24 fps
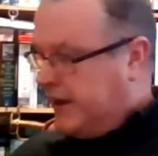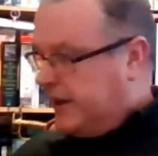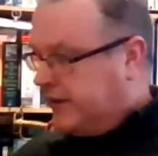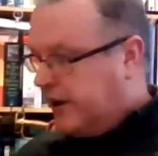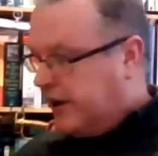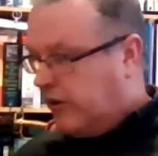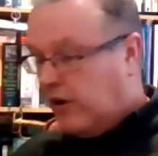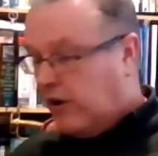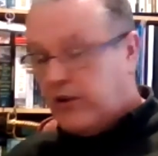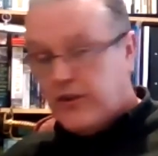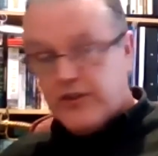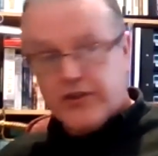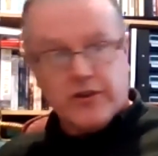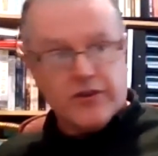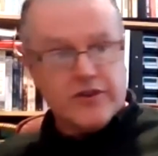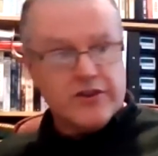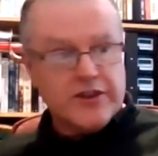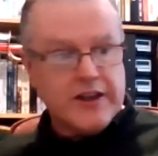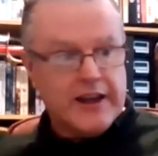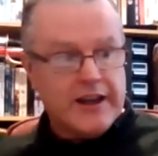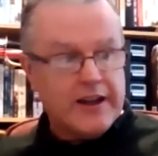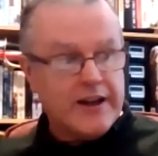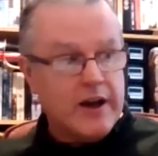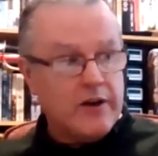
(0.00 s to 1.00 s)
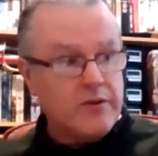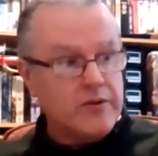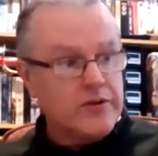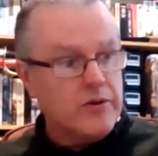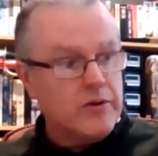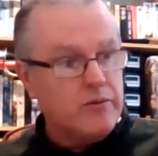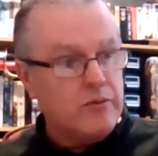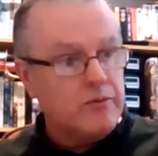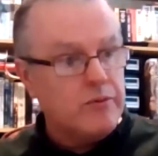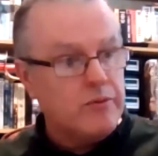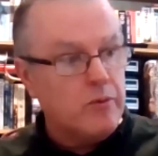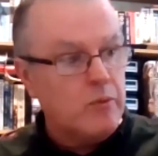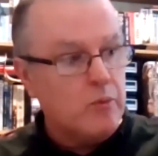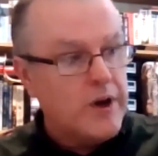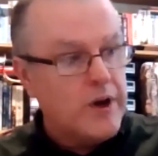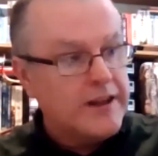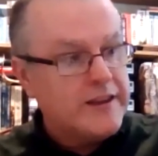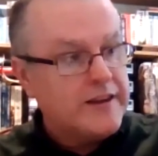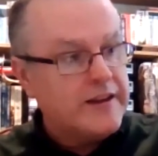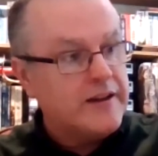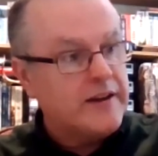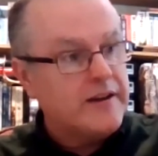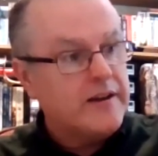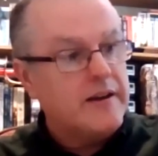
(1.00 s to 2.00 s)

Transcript: They're also sent out with